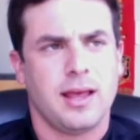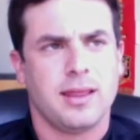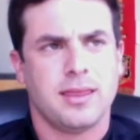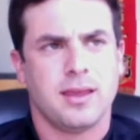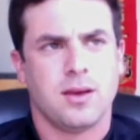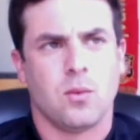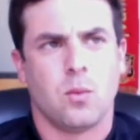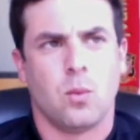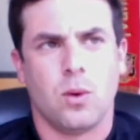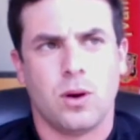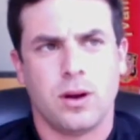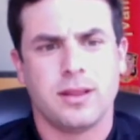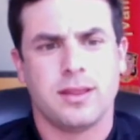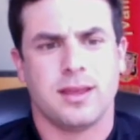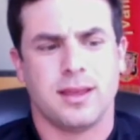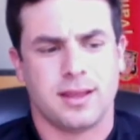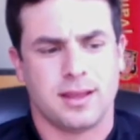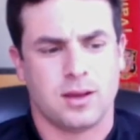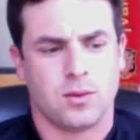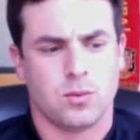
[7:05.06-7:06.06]
I think one
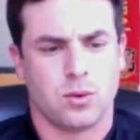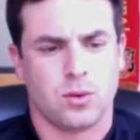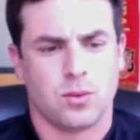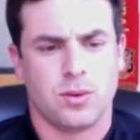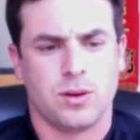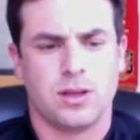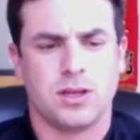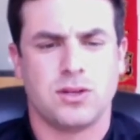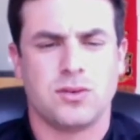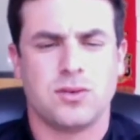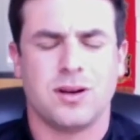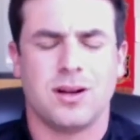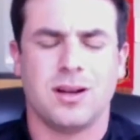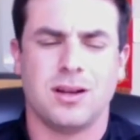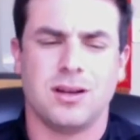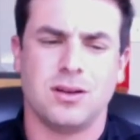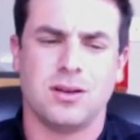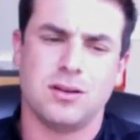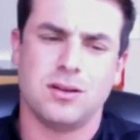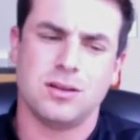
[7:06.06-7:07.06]
thing that we're really trying
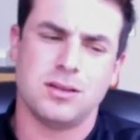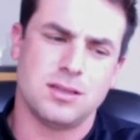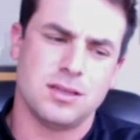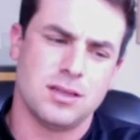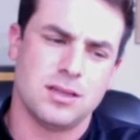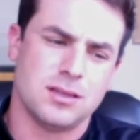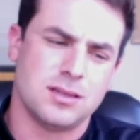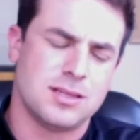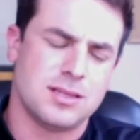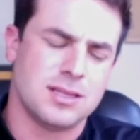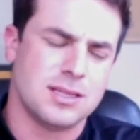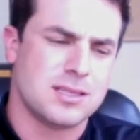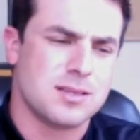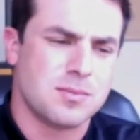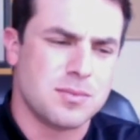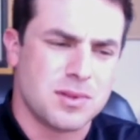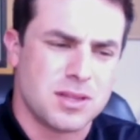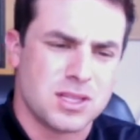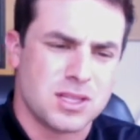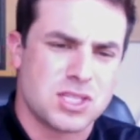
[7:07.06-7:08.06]
to do, since
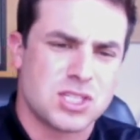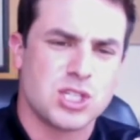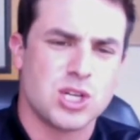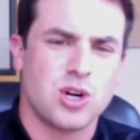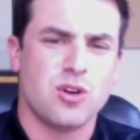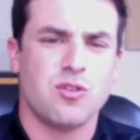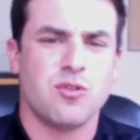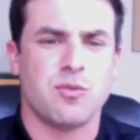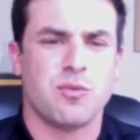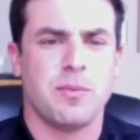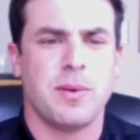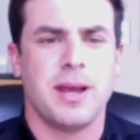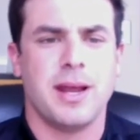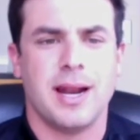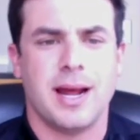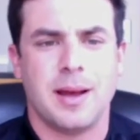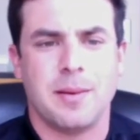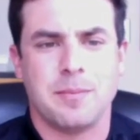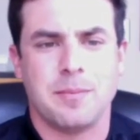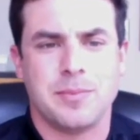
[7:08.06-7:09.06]
the serve may
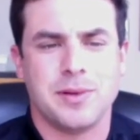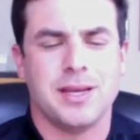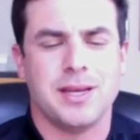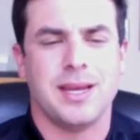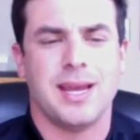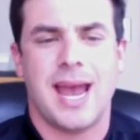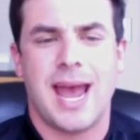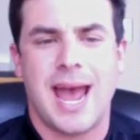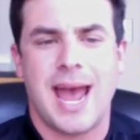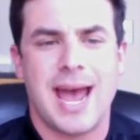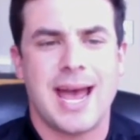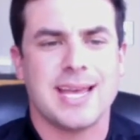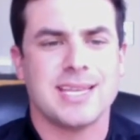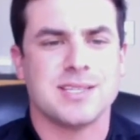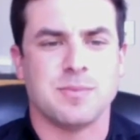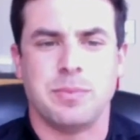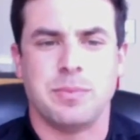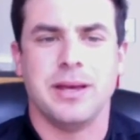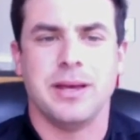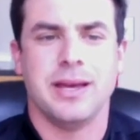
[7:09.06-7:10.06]
not be
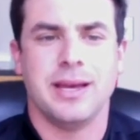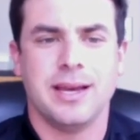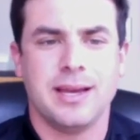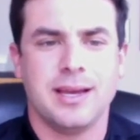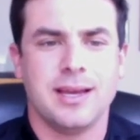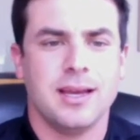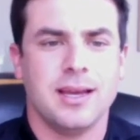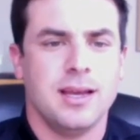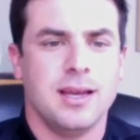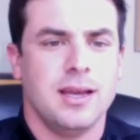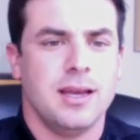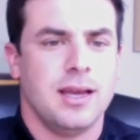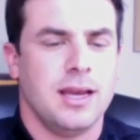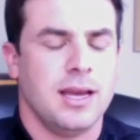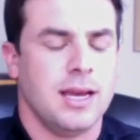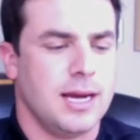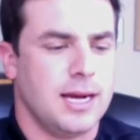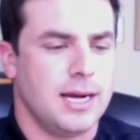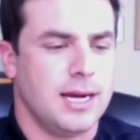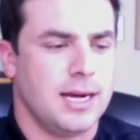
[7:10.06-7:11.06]
as big,
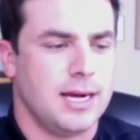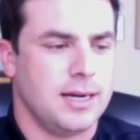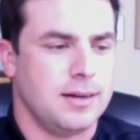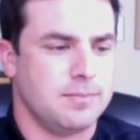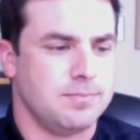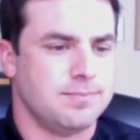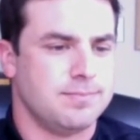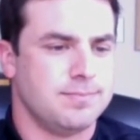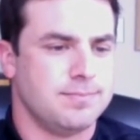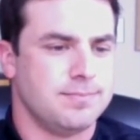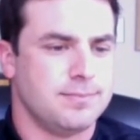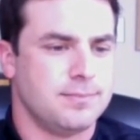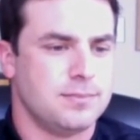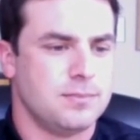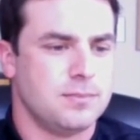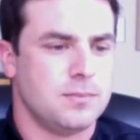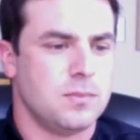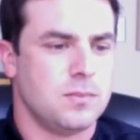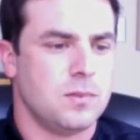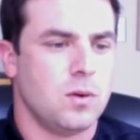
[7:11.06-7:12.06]
um,
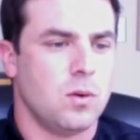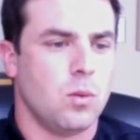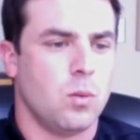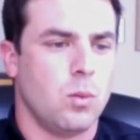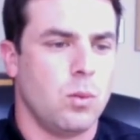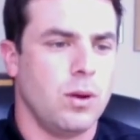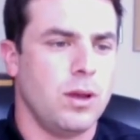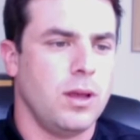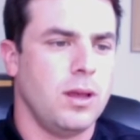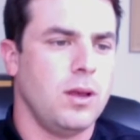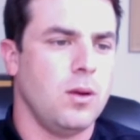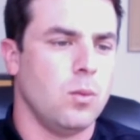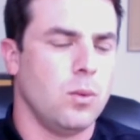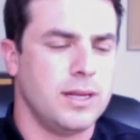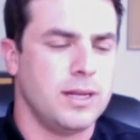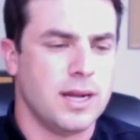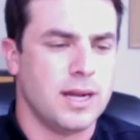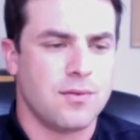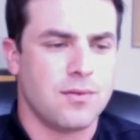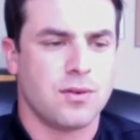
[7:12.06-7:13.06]

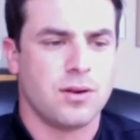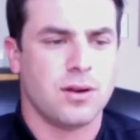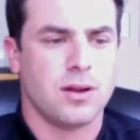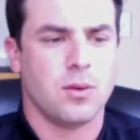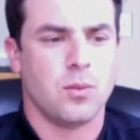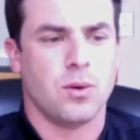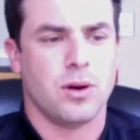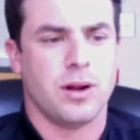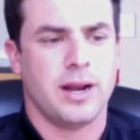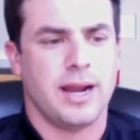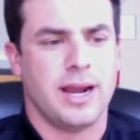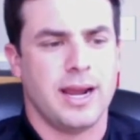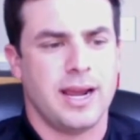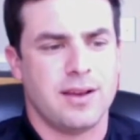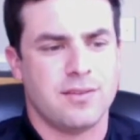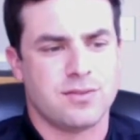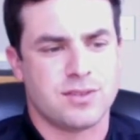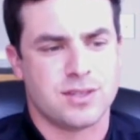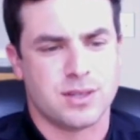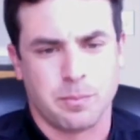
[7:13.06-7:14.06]
we definitely want to
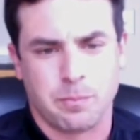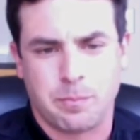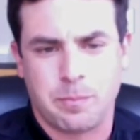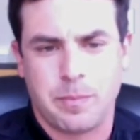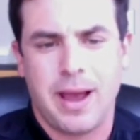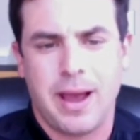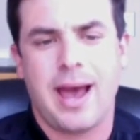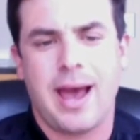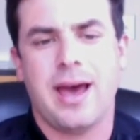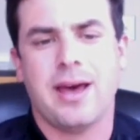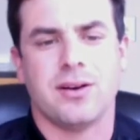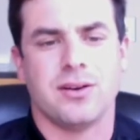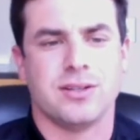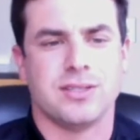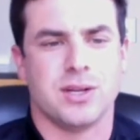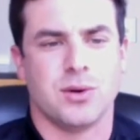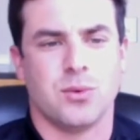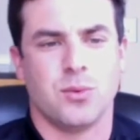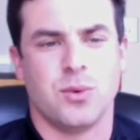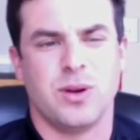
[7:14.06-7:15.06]
have some
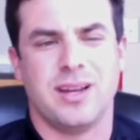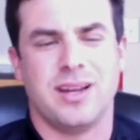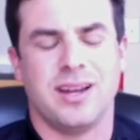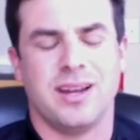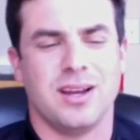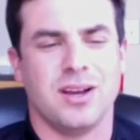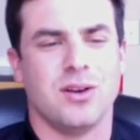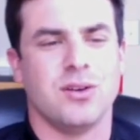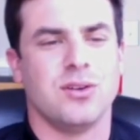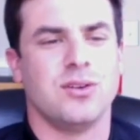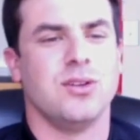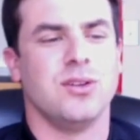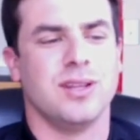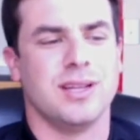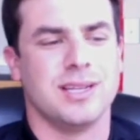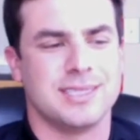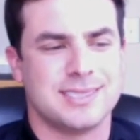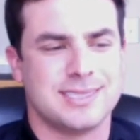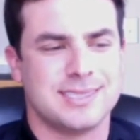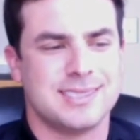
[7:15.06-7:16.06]
patterns that we can go to
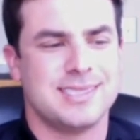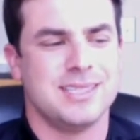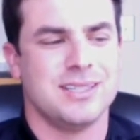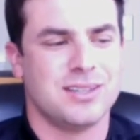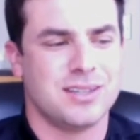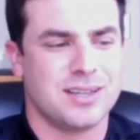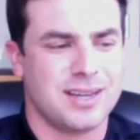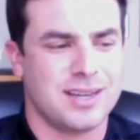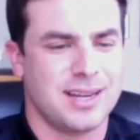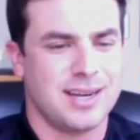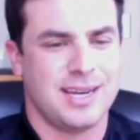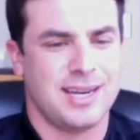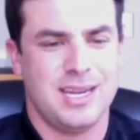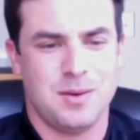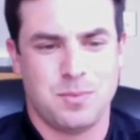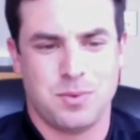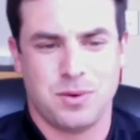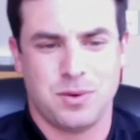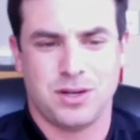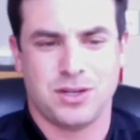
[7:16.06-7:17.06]
that still kind of
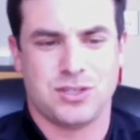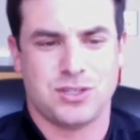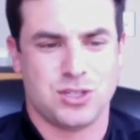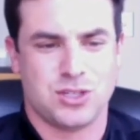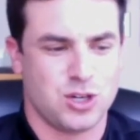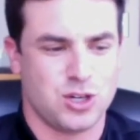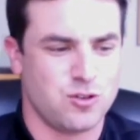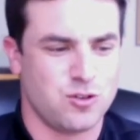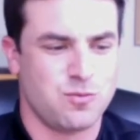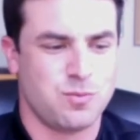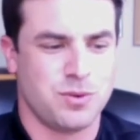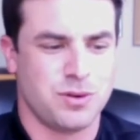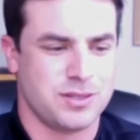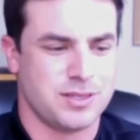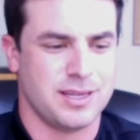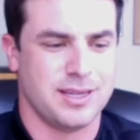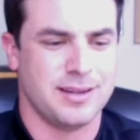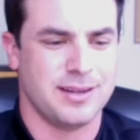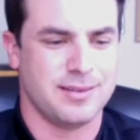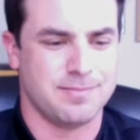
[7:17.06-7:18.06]
keep our serve
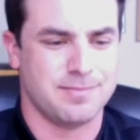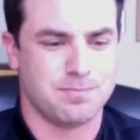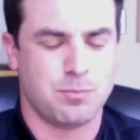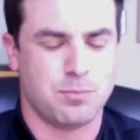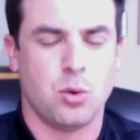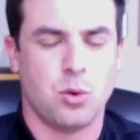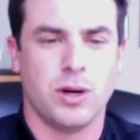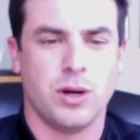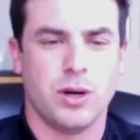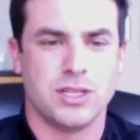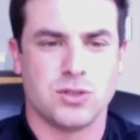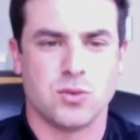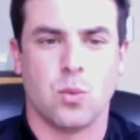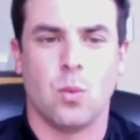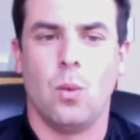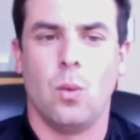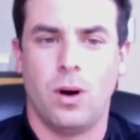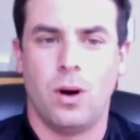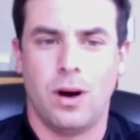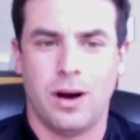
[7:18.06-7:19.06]
percent points
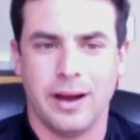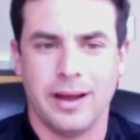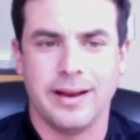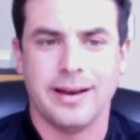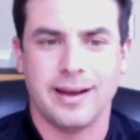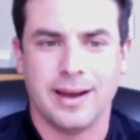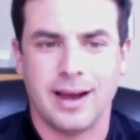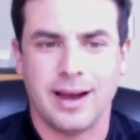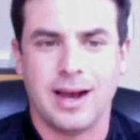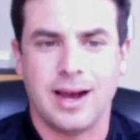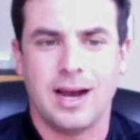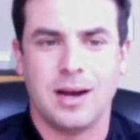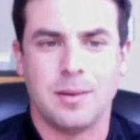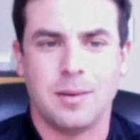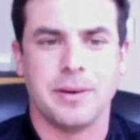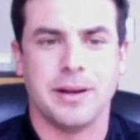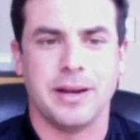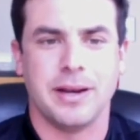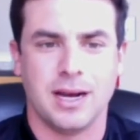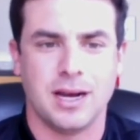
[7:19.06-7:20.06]
one
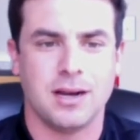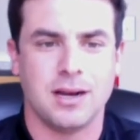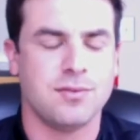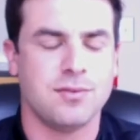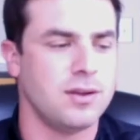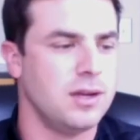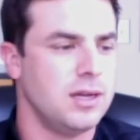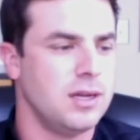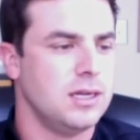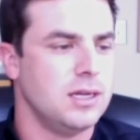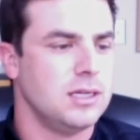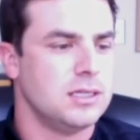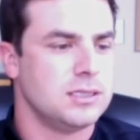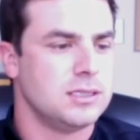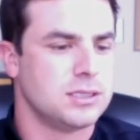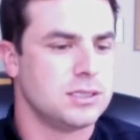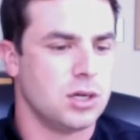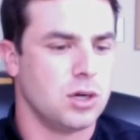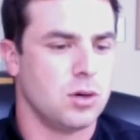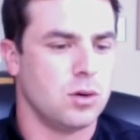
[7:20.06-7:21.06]
up enough,
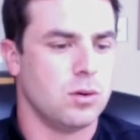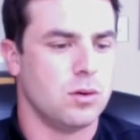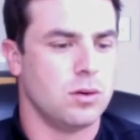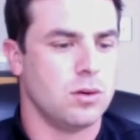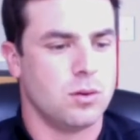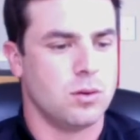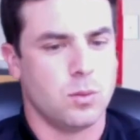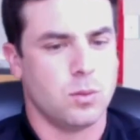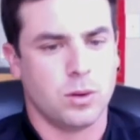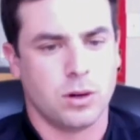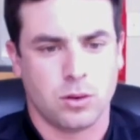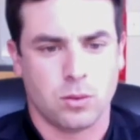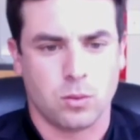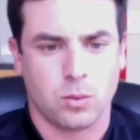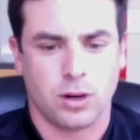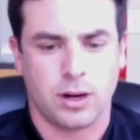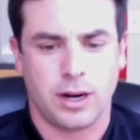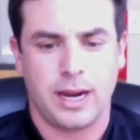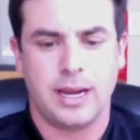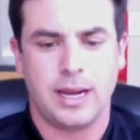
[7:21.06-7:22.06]
so
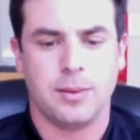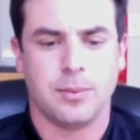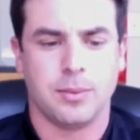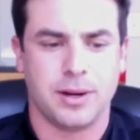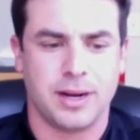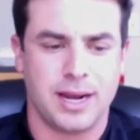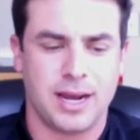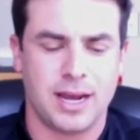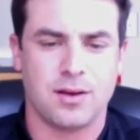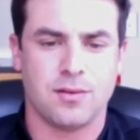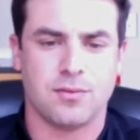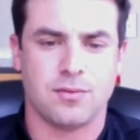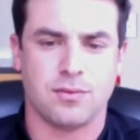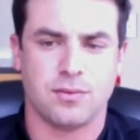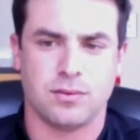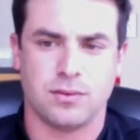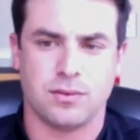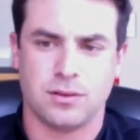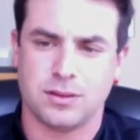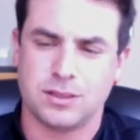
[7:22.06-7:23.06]
we're able to have
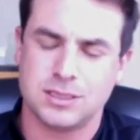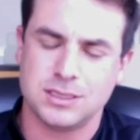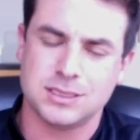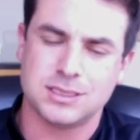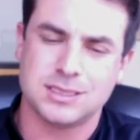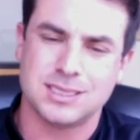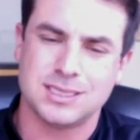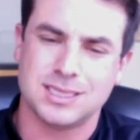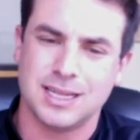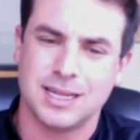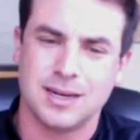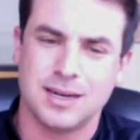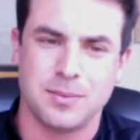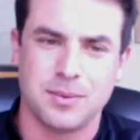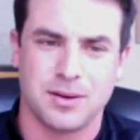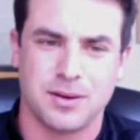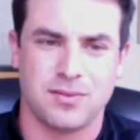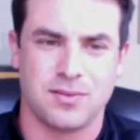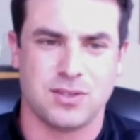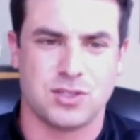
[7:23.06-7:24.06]
just a little
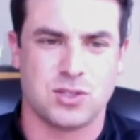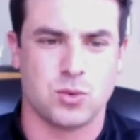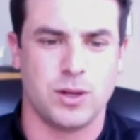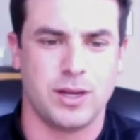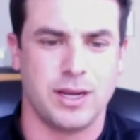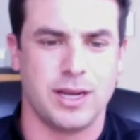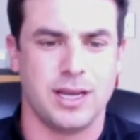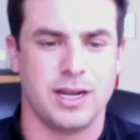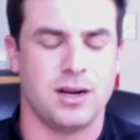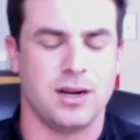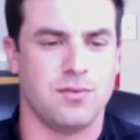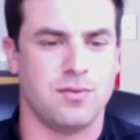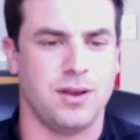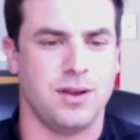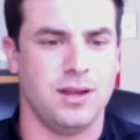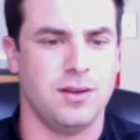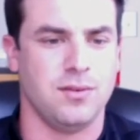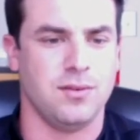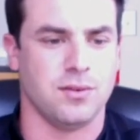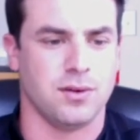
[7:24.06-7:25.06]
bit of a swing in our
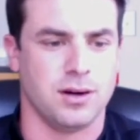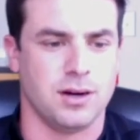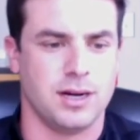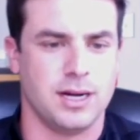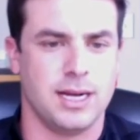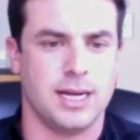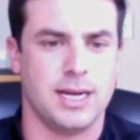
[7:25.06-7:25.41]
favor.